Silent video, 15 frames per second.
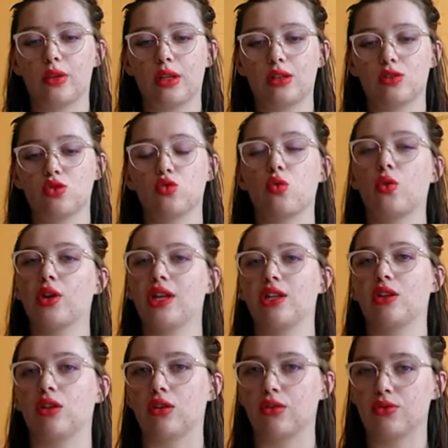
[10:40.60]
strong
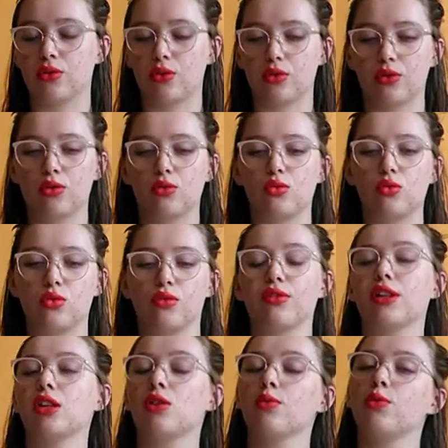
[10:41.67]
enough or who don't
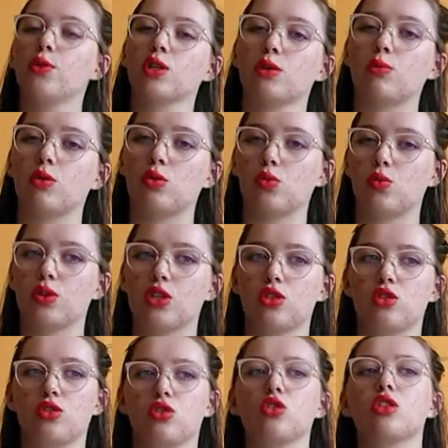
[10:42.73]
feel comfortable with
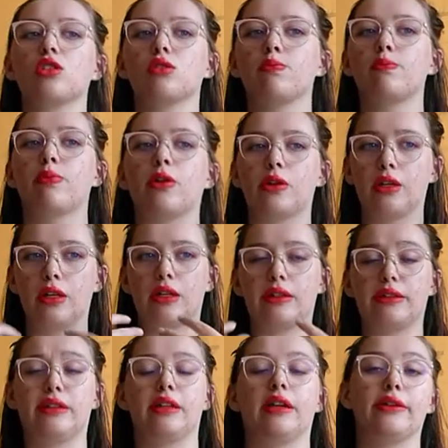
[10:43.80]
just putting
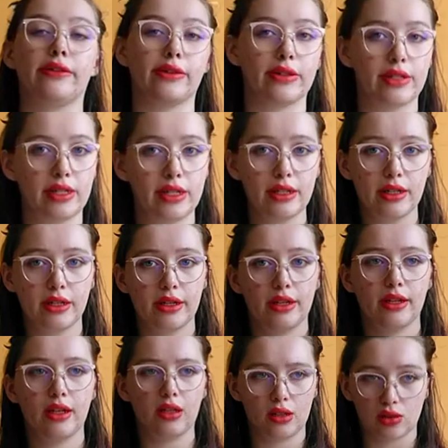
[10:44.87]
in energy
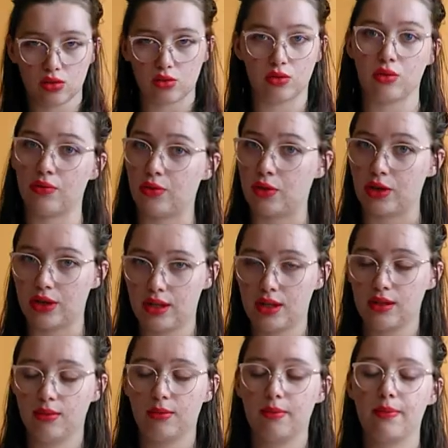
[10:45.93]
into the void,
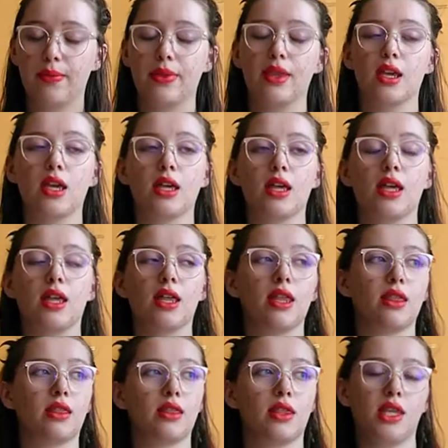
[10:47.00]

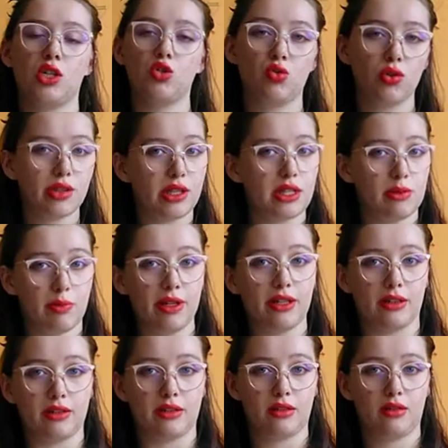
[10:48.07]
they draw the
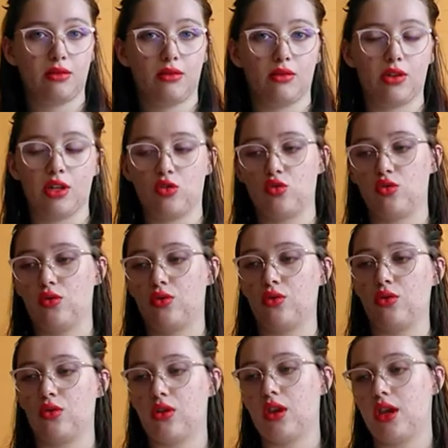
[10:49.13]
spells. You can draw
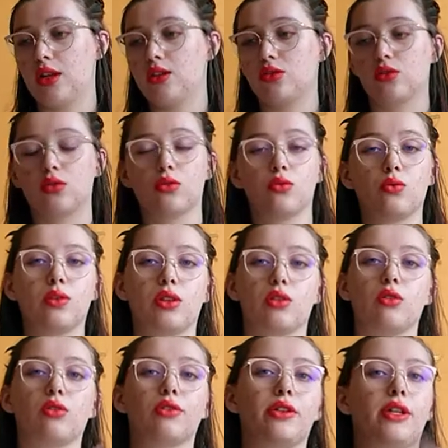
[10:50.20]
your candle with
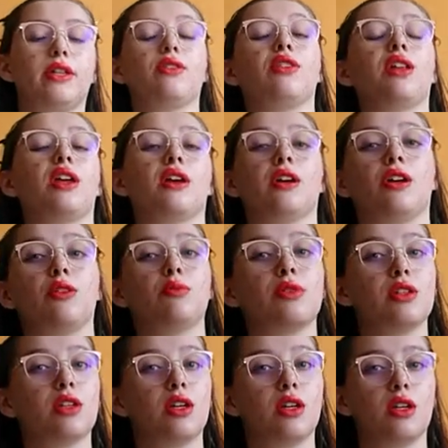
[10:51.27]
all the little herbs,
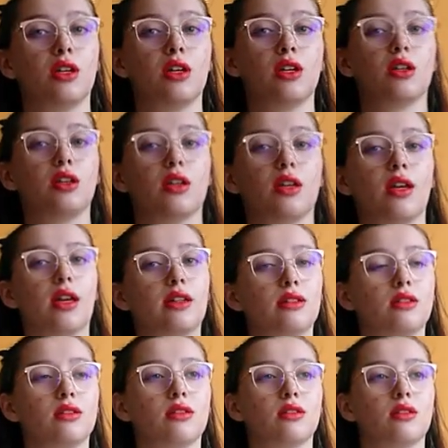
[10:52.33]
and
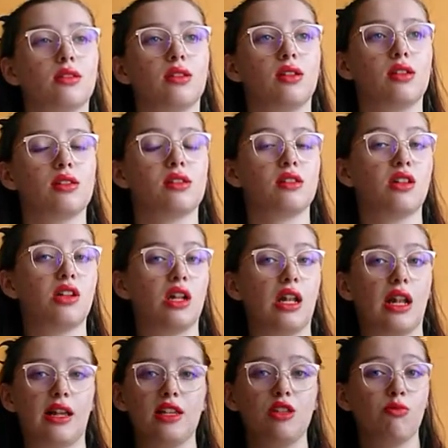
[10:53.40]
it's not
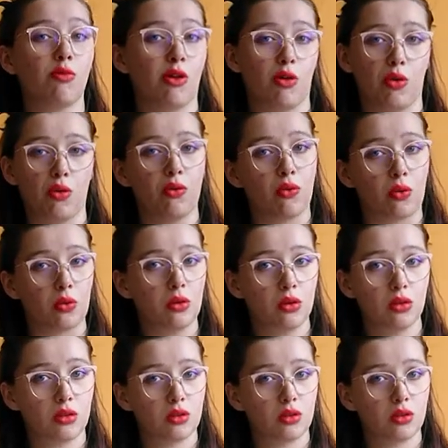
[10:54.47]
less powerful,